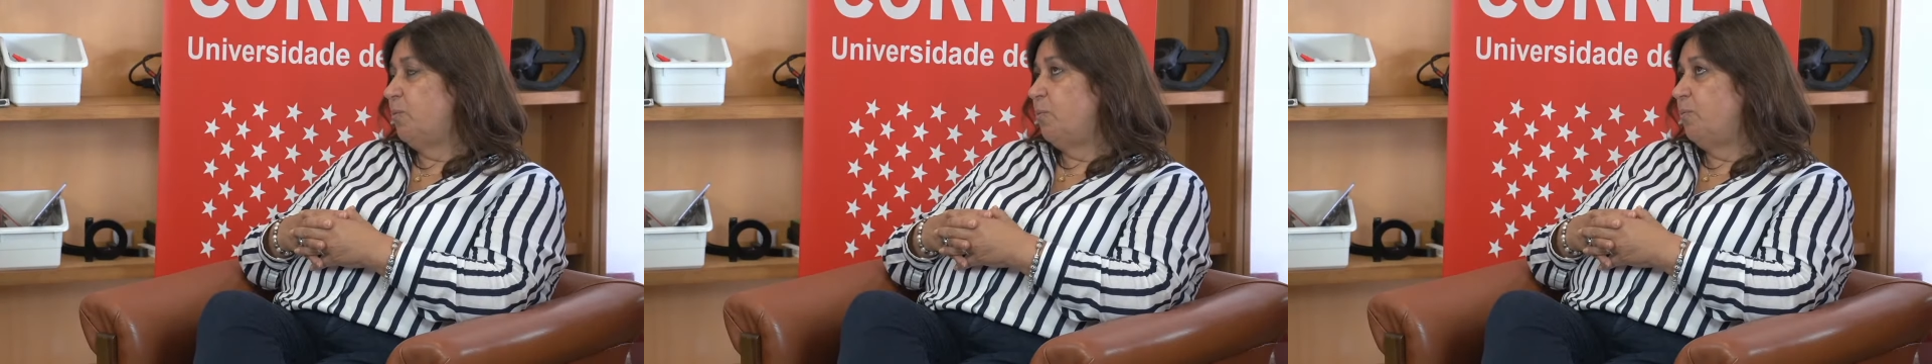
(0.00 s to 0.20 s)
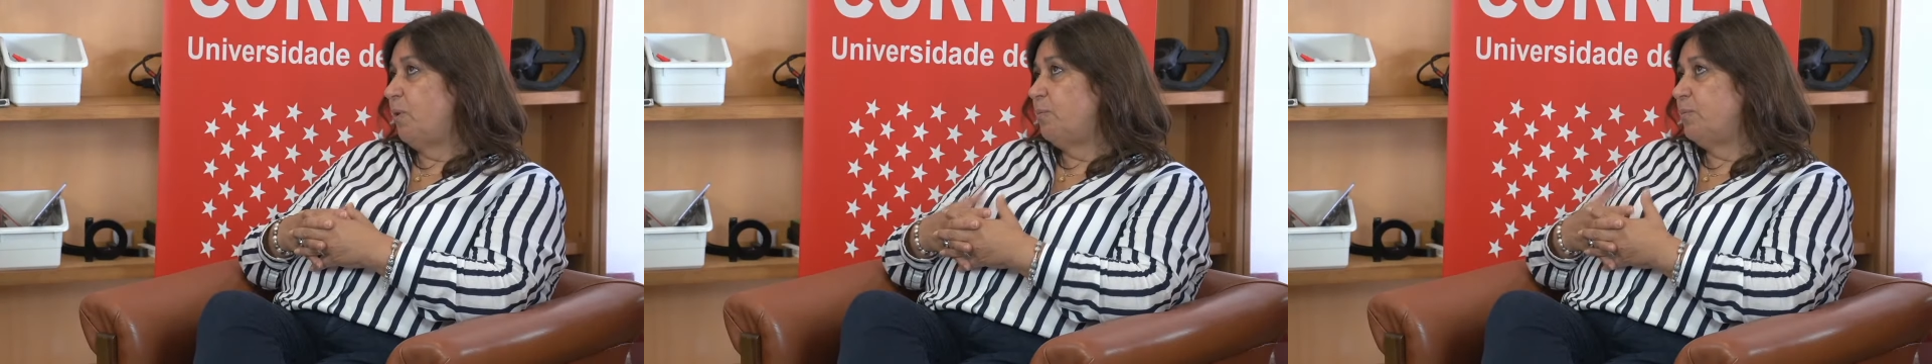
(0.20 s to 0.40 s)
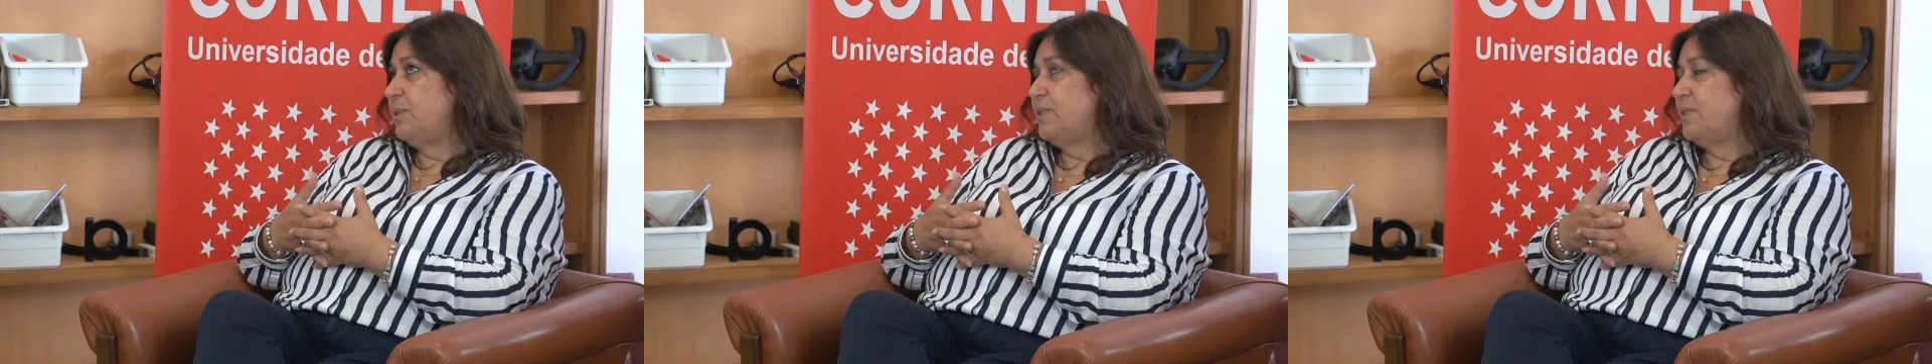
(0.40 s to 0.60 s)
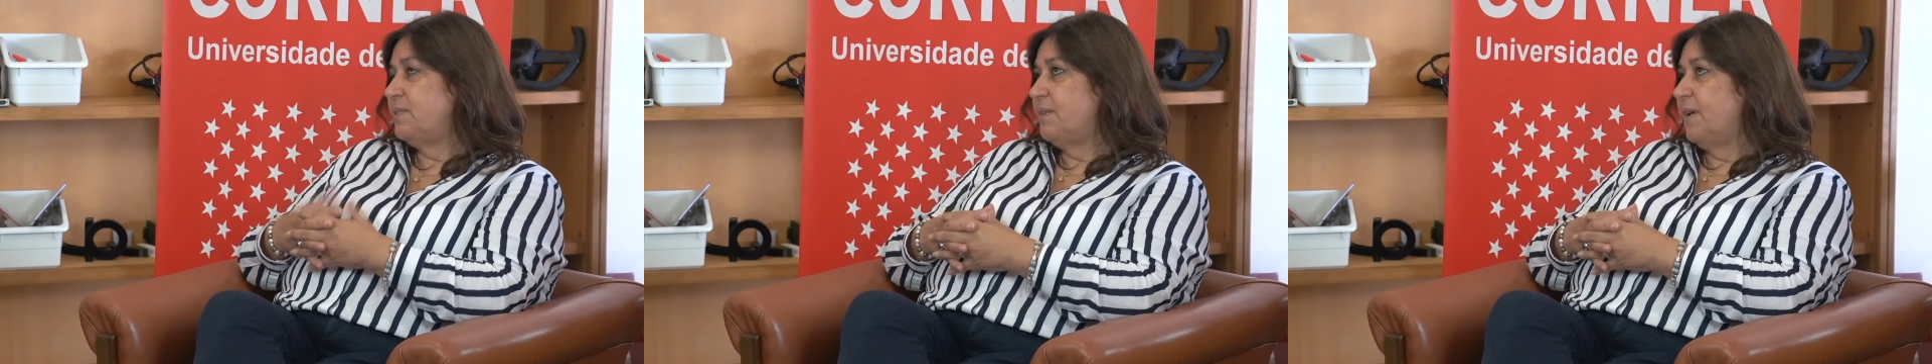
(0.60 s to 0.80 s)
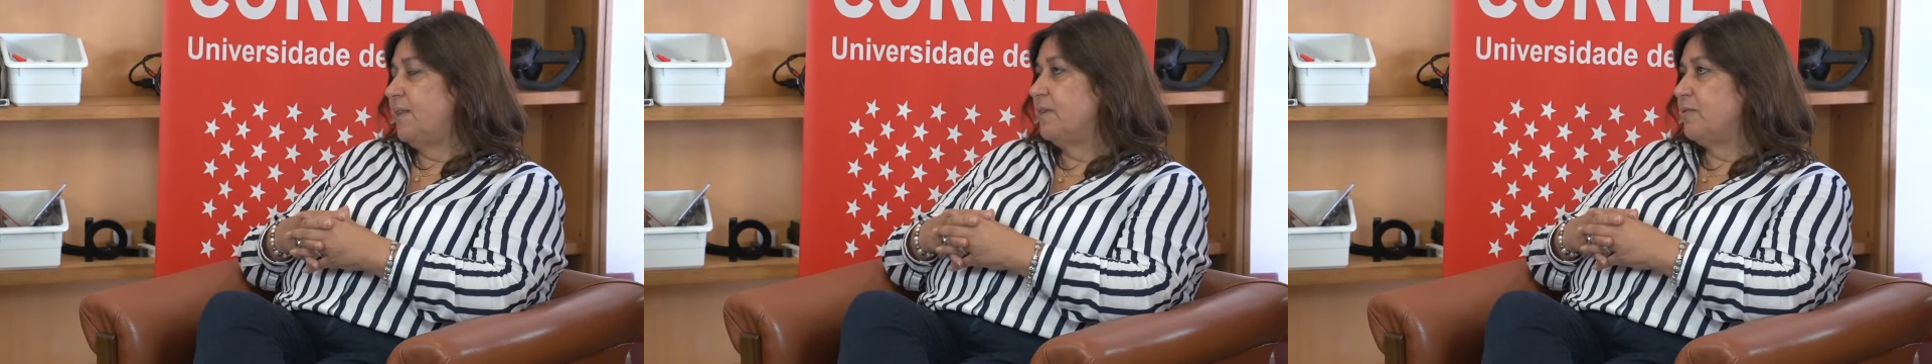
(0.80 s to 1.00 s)
what
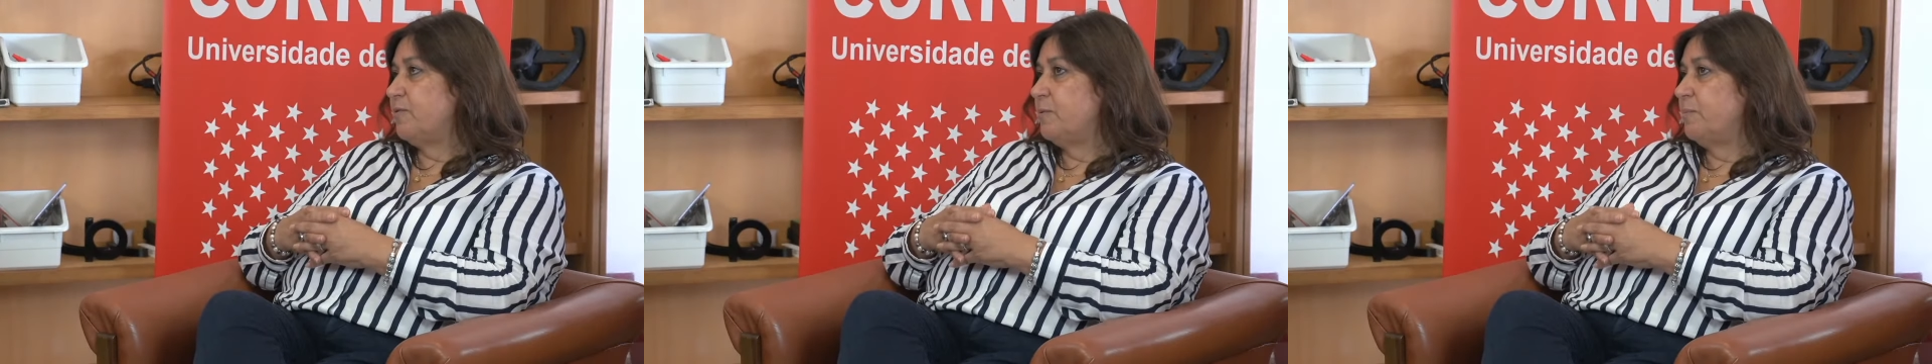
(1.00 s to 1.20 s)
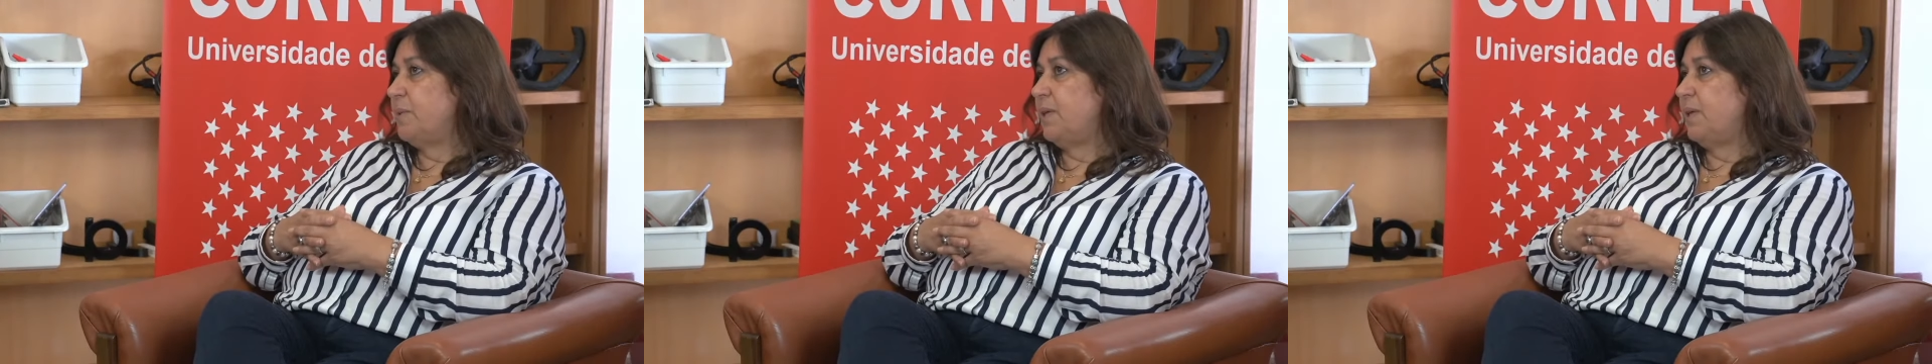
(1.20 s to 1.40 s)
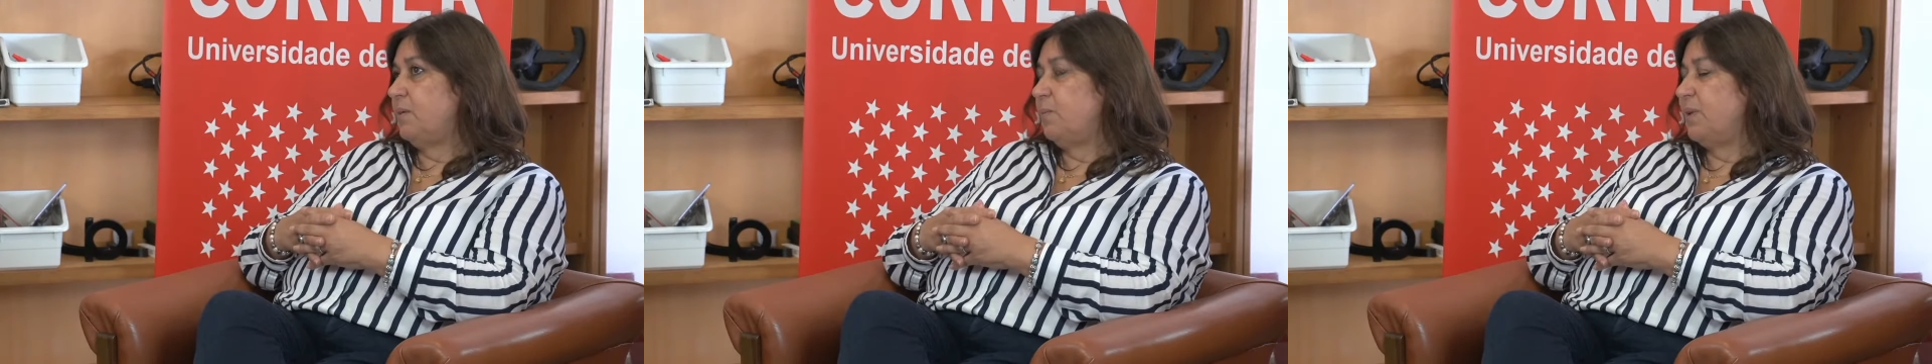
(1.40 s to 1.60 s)
was telling for me,